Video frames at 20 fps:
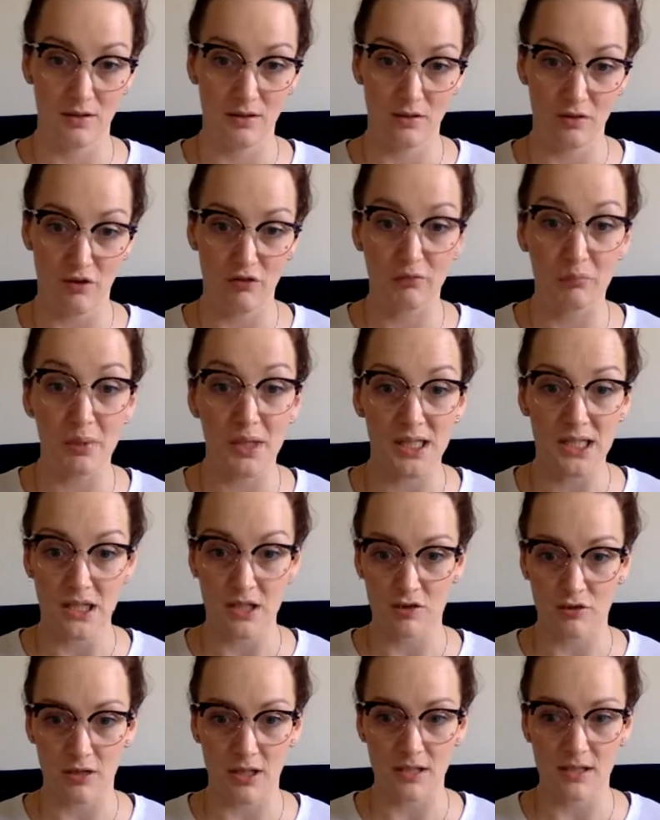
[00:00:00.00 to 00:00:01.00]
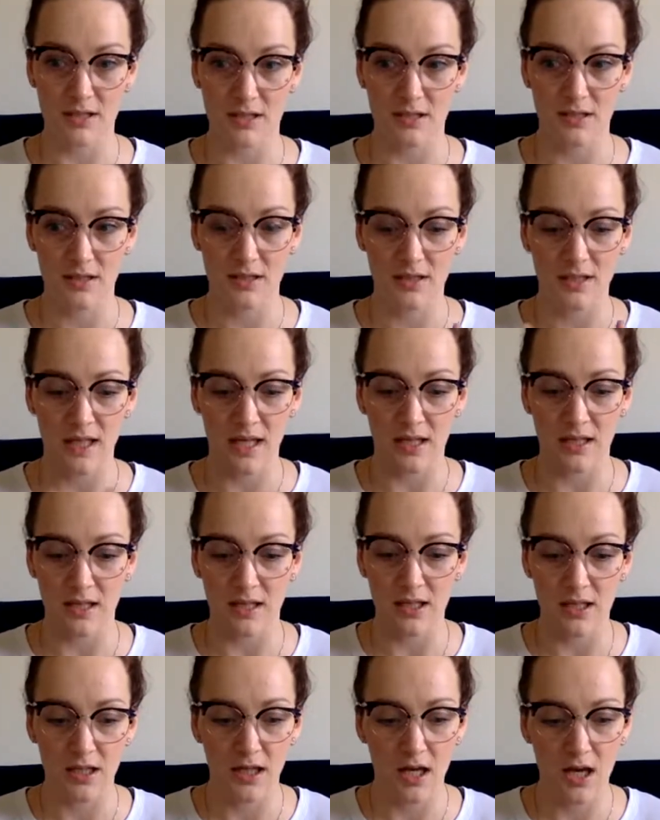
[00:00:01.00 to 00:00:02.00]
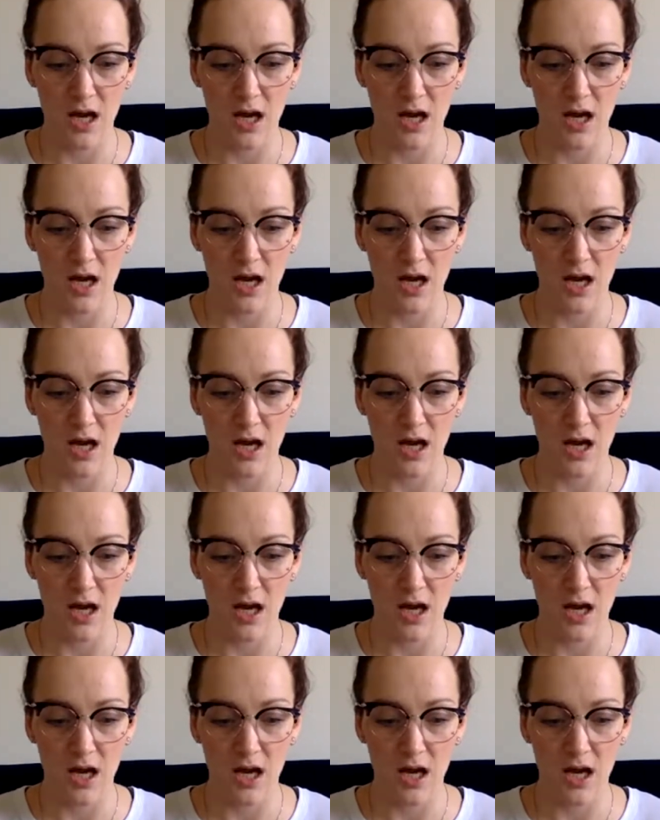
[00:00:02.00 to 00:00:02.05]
of building trust, then